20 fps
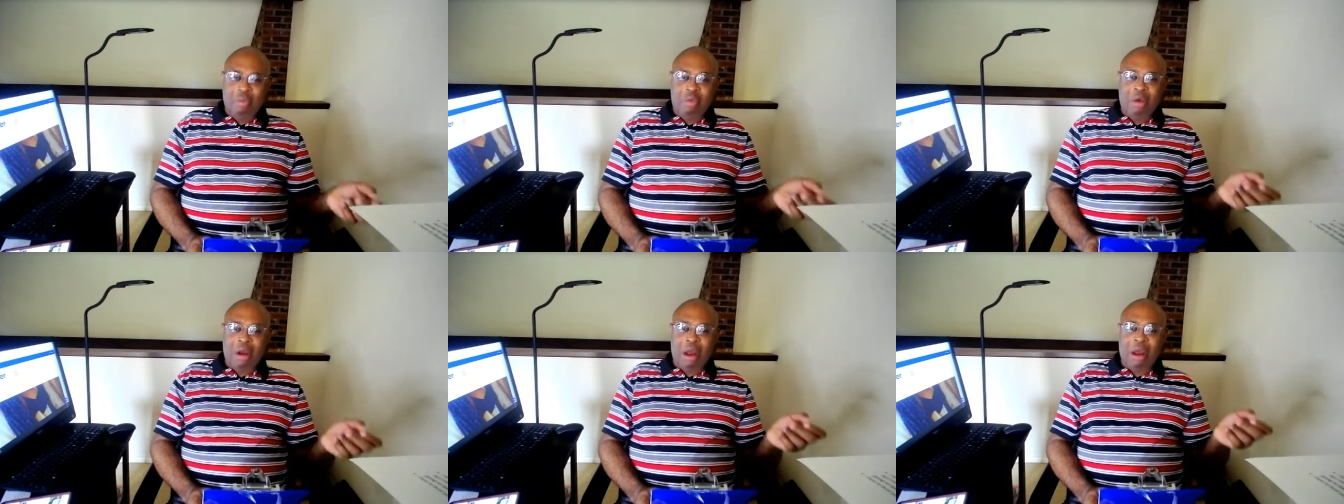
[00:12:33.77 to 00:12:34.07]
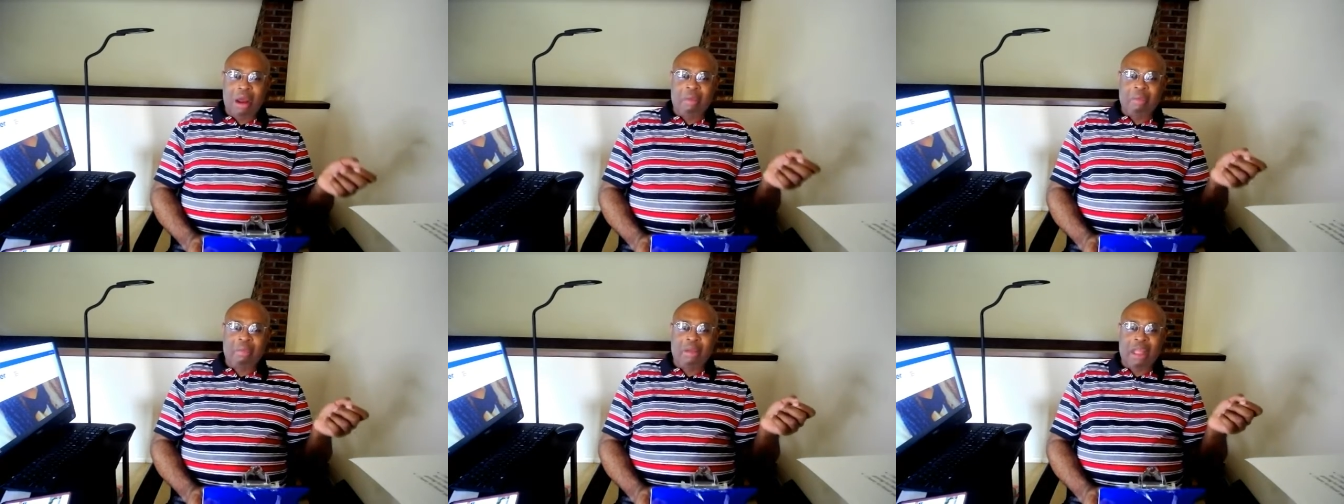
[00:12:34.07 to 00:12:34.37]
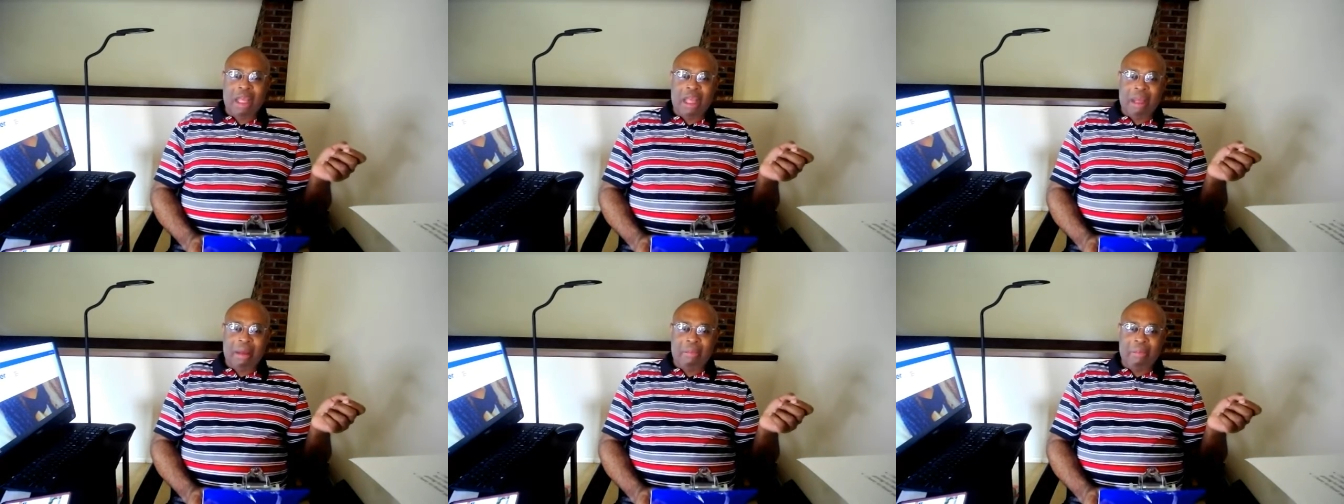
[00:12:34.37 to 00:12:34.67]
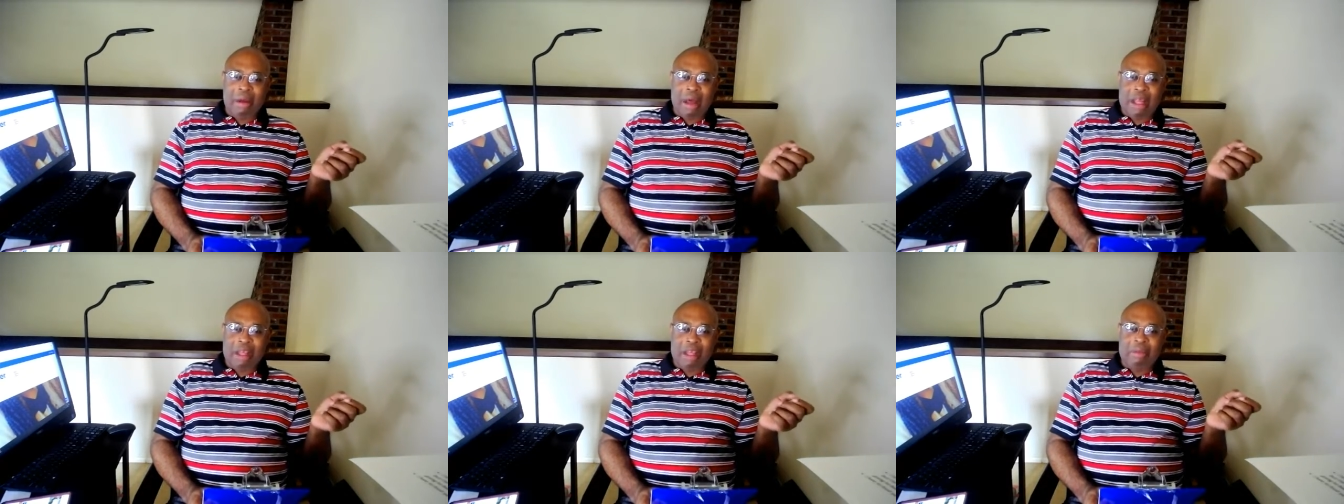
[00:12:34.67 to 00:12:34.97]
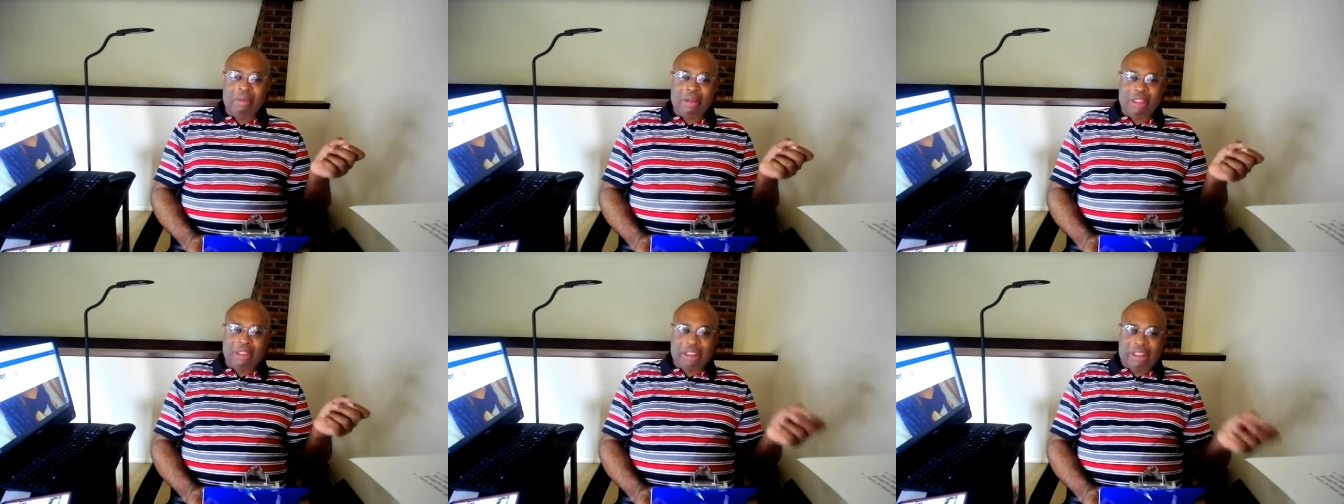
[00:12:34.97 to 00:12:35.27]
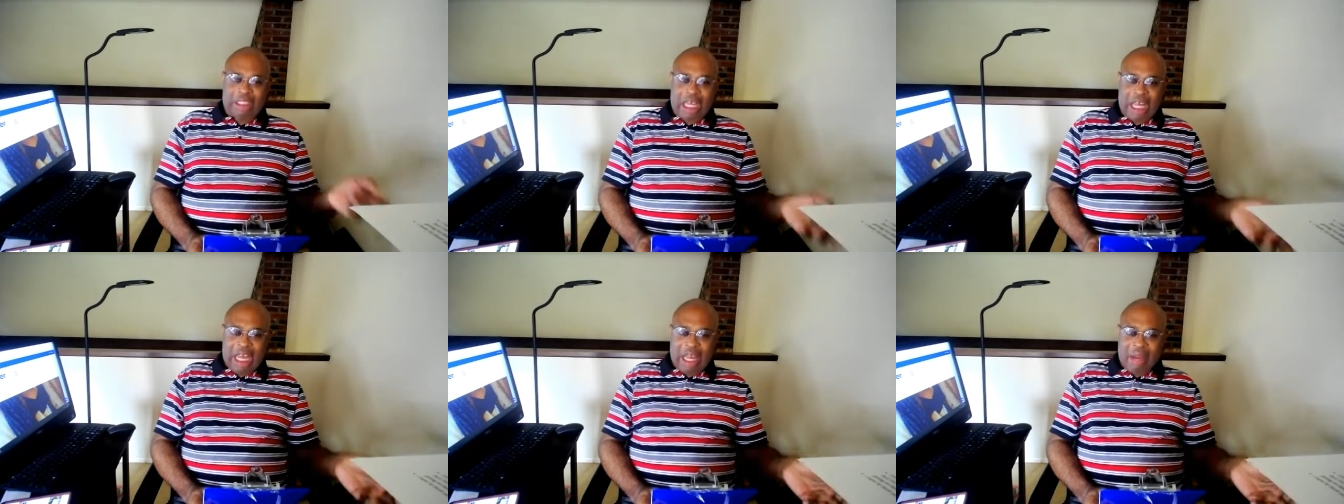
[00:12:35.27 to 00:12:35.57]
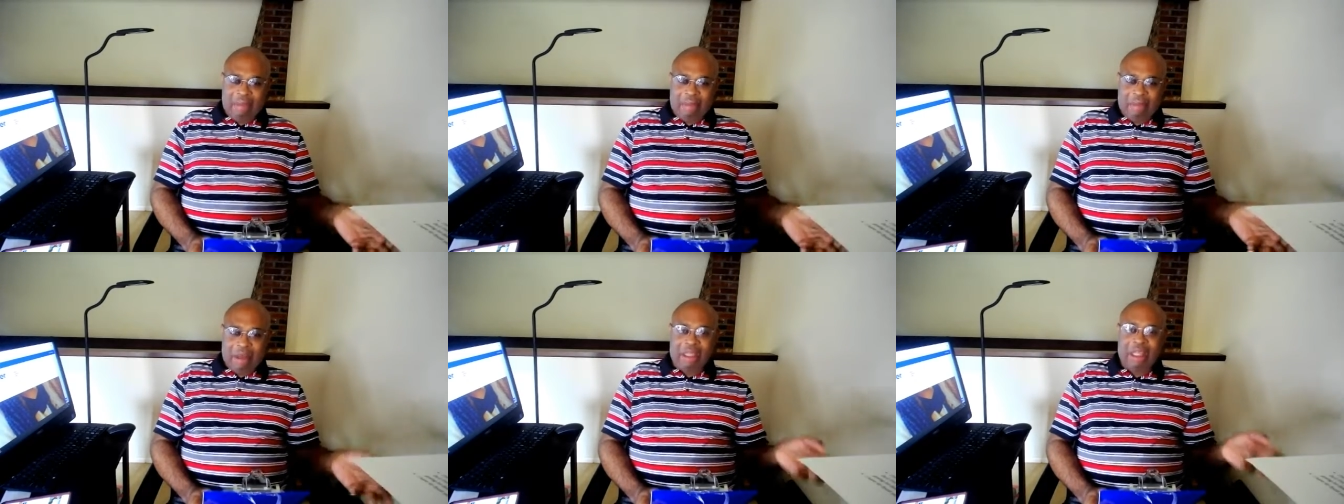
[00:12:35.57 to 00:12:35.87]
prompts and possibly
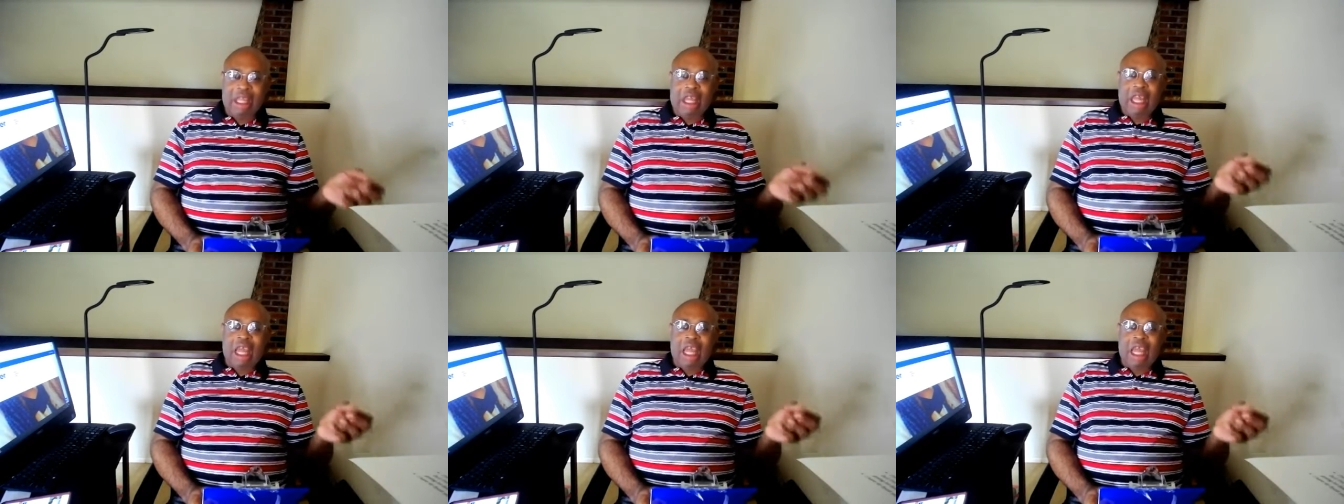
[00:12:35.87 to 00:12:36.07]
assignments.